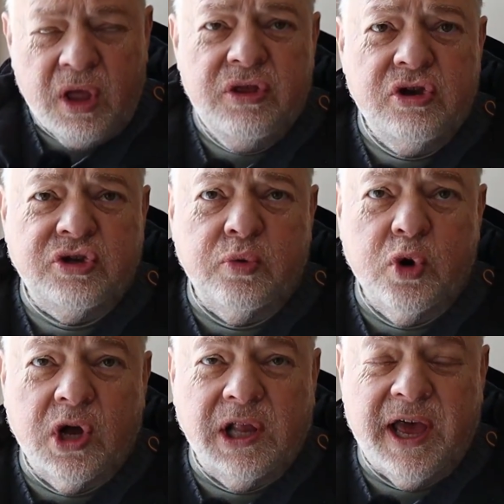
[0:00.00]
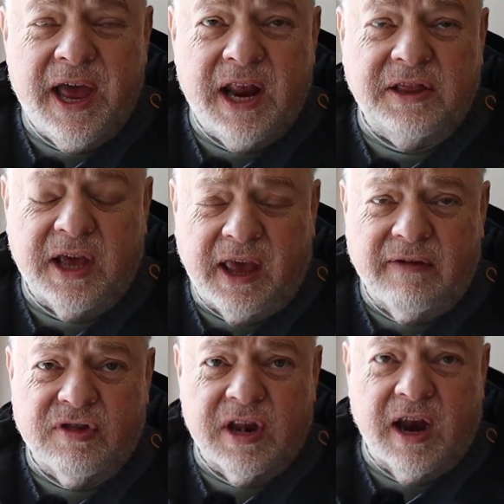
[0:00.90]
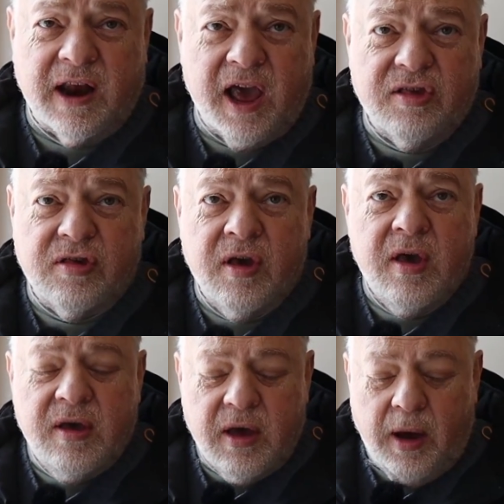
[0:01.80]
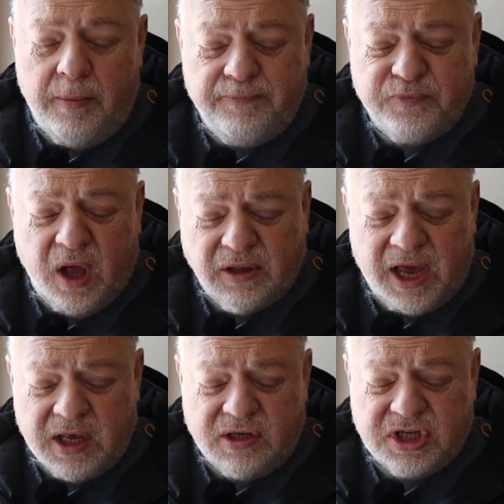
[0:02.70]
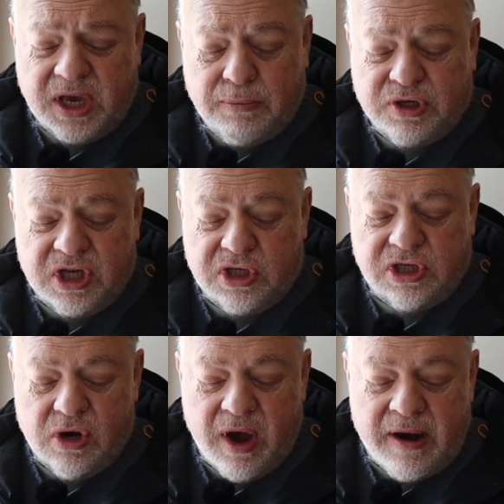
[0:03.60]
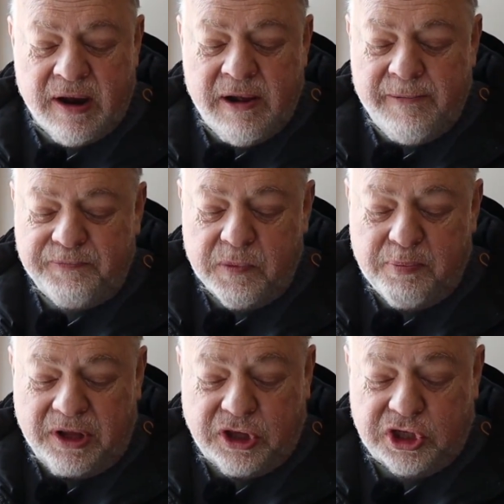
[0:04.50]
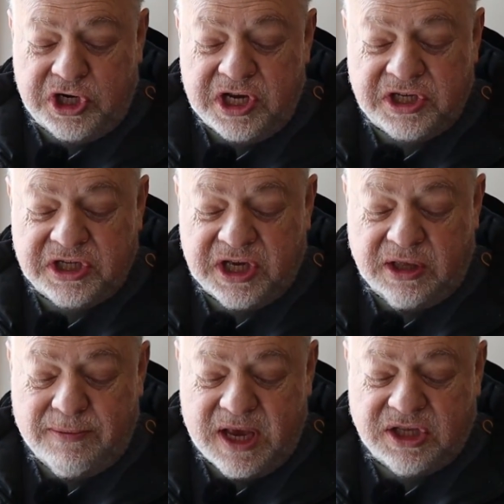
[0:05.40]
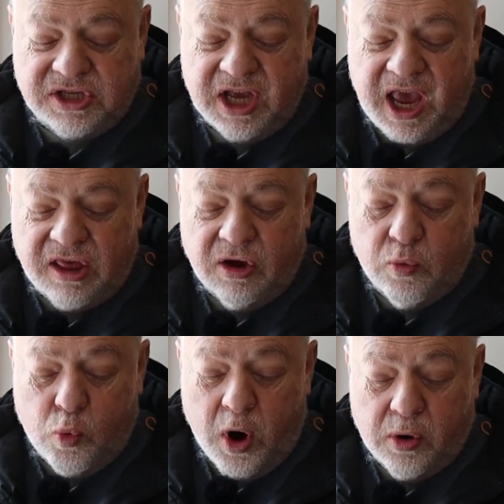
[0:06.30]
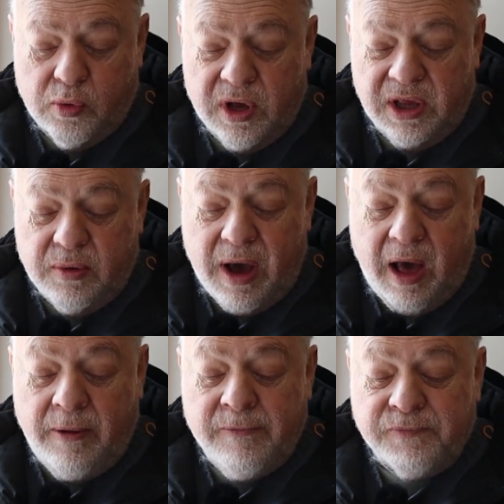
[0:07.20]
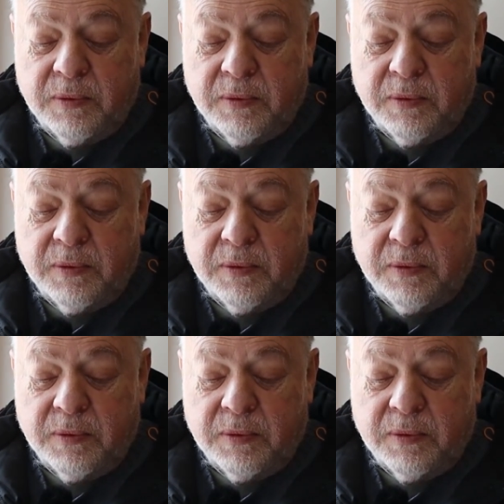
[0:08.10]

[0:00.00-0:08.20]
There's arugula in it that gives it a nice, uh, a light substance to it. But the cheeses and the meats together work really well.